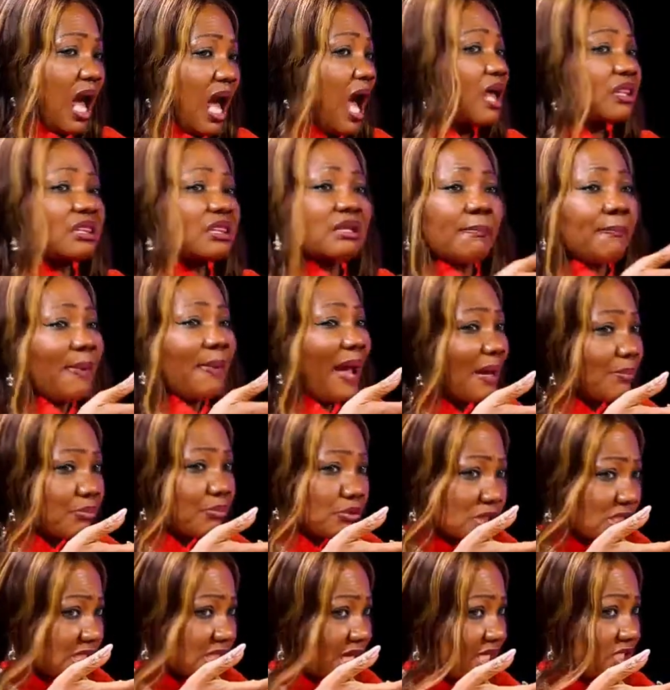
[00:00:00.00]
How the
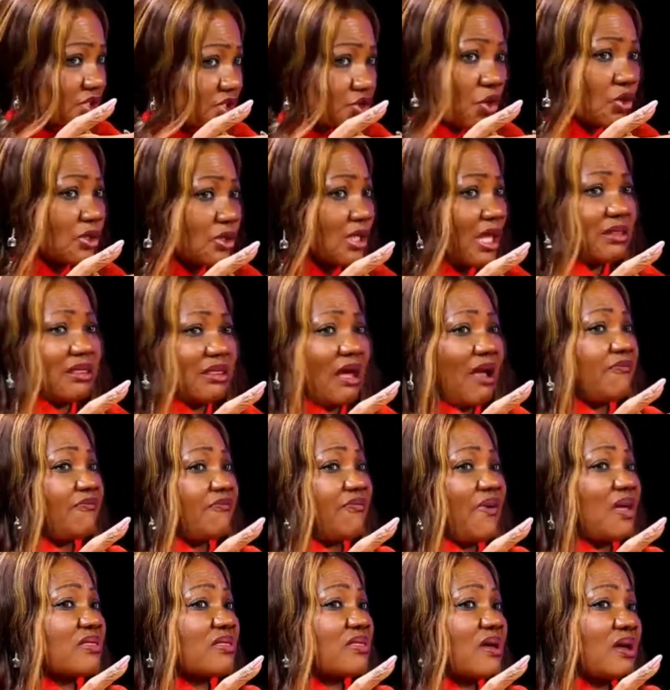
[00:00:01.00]
Bible says, honor thy
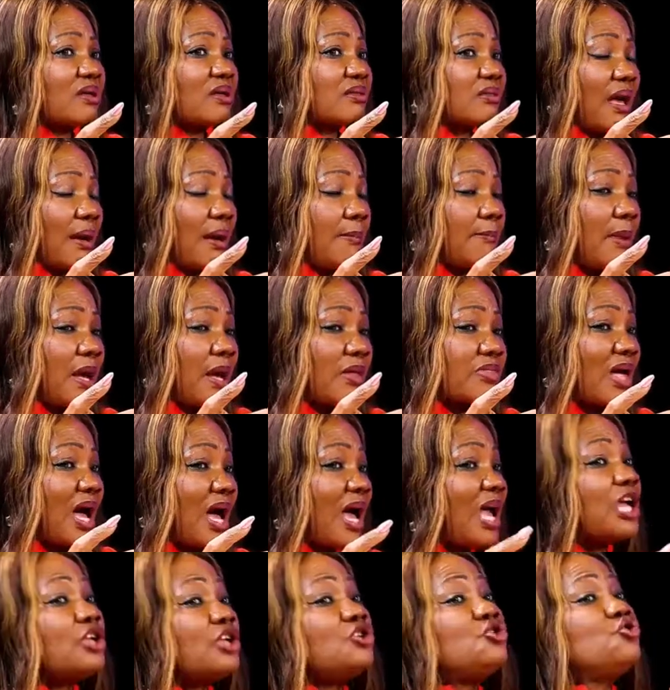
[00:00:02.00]
father and thy
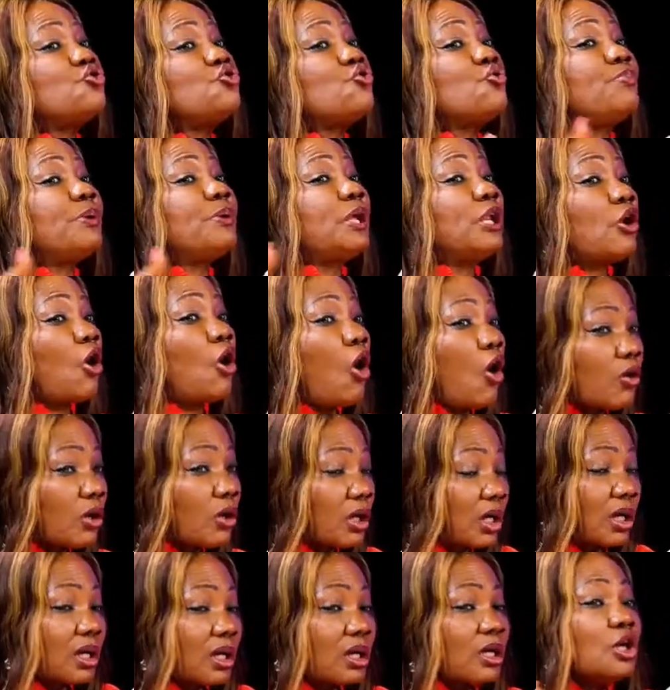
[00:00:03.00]
mother, and you
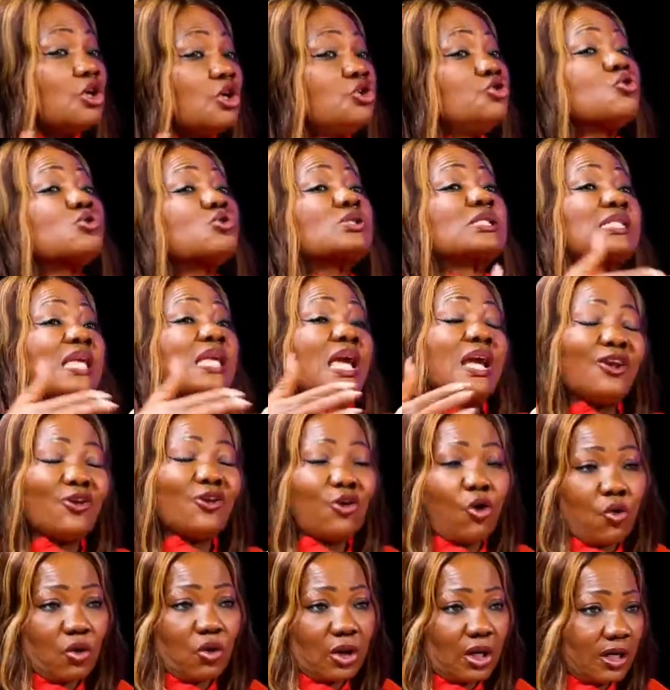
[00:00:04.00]
belong. You stay
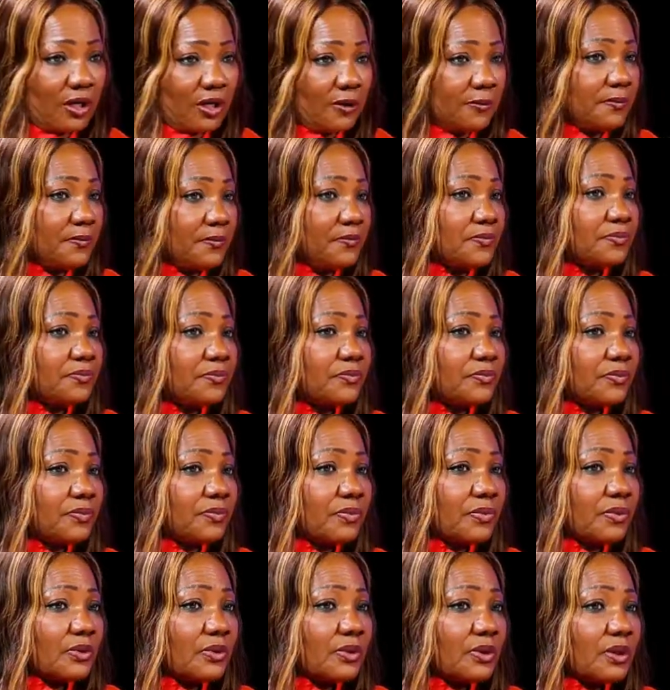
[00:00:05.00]
long. It will
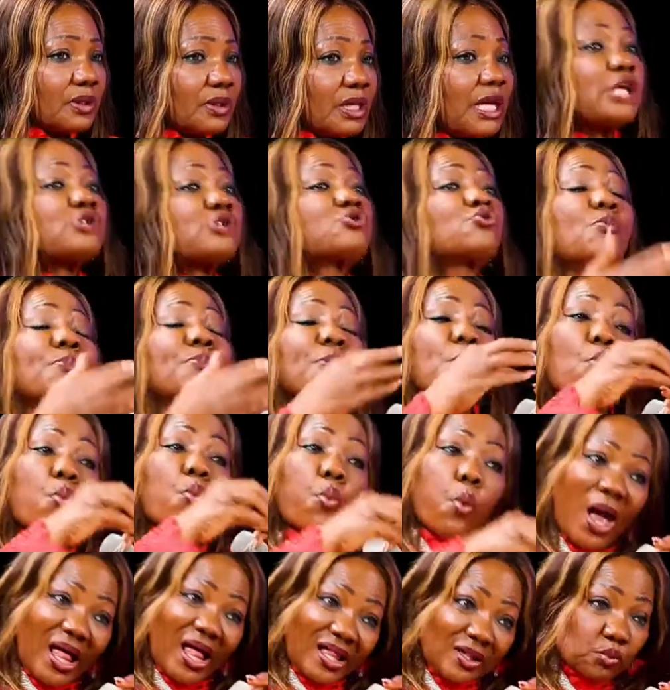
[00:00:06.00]
be well, it will be
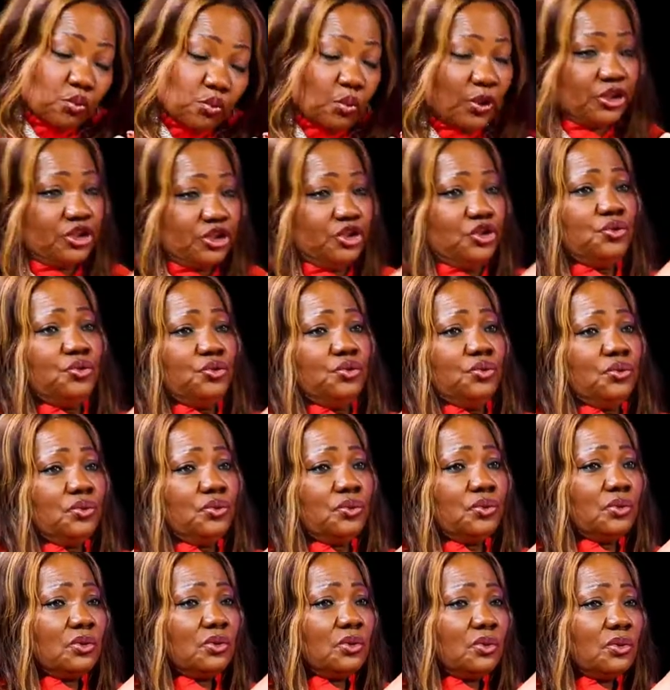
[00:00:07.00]
well with you.
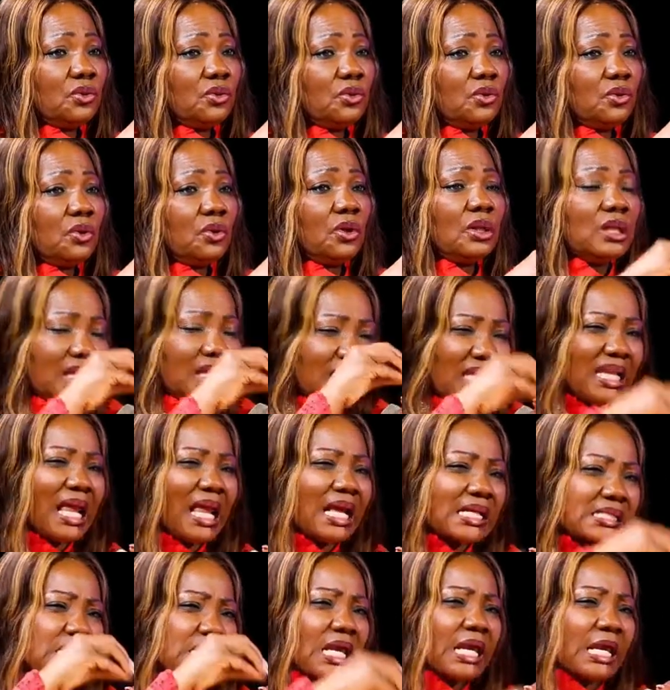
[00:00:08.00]

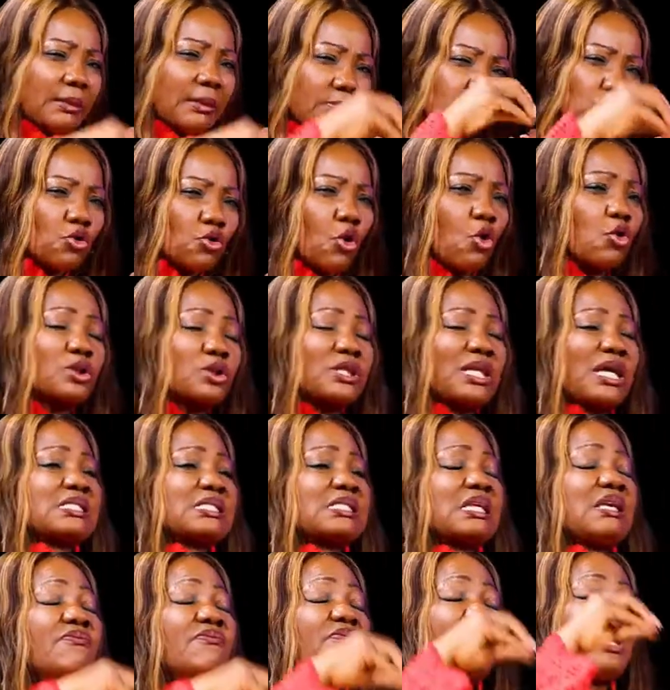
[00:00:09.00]
Let him know
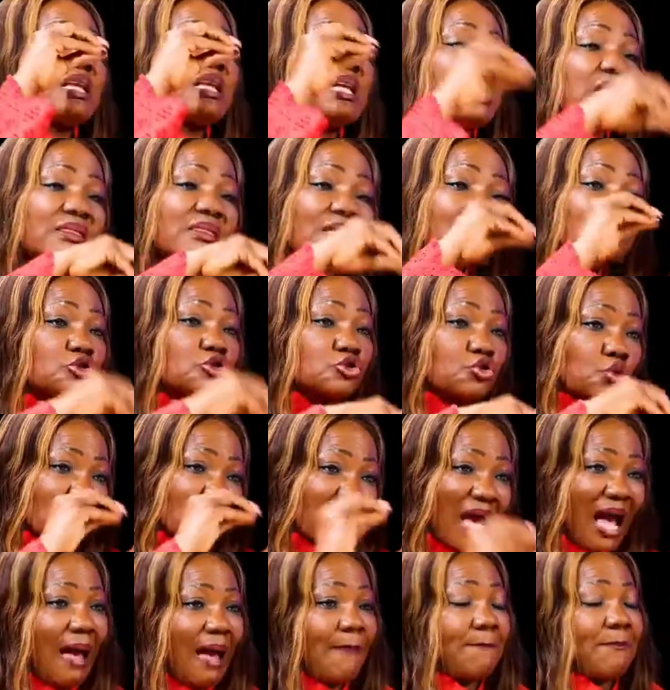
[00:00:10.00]
that if anything
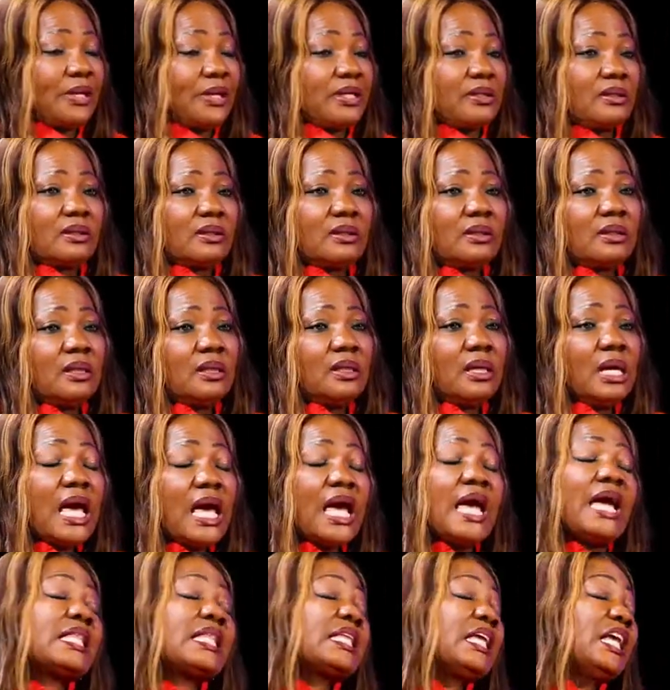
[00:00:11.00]
should happen
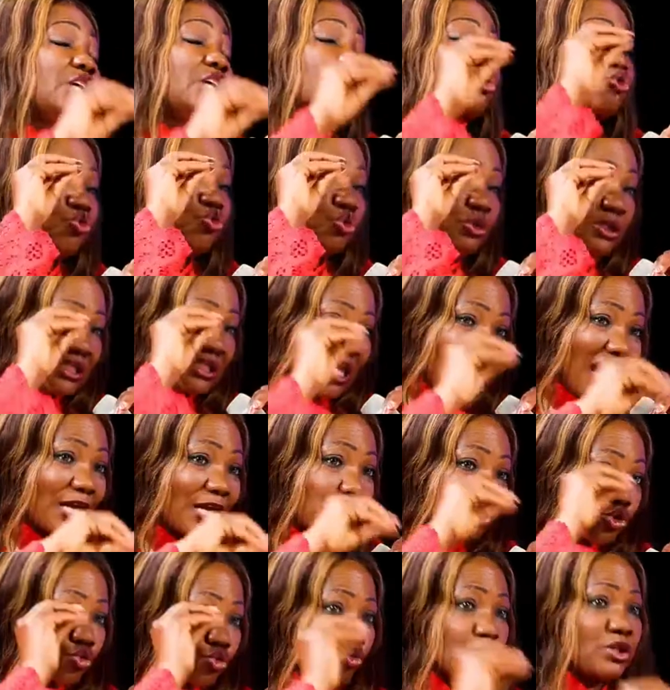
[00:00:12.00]
and he should
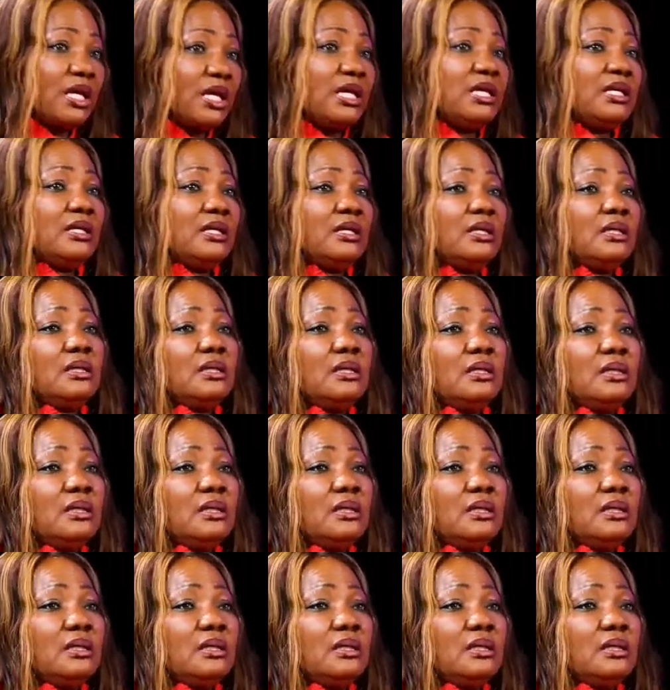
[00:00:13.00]
die today